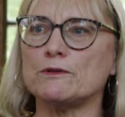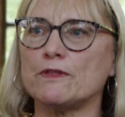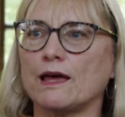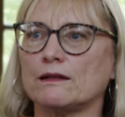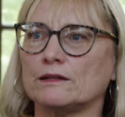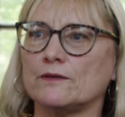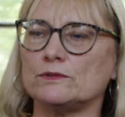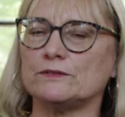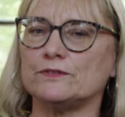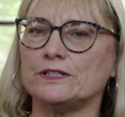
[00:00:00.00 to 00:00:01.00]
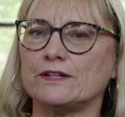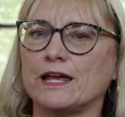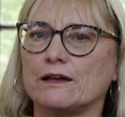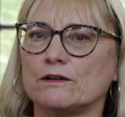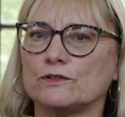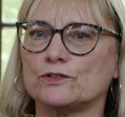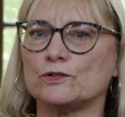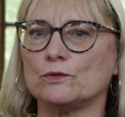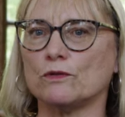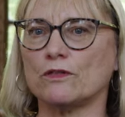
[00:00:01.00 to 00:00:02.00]
of that level of detail
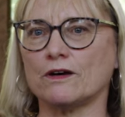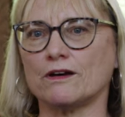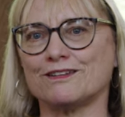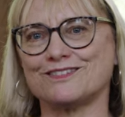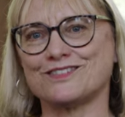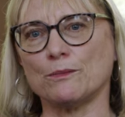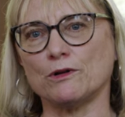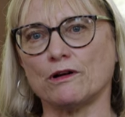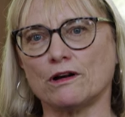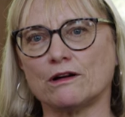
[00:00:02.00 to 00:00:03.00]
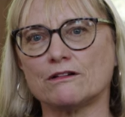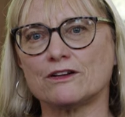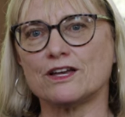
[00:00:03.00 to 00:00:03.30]
to the seminar.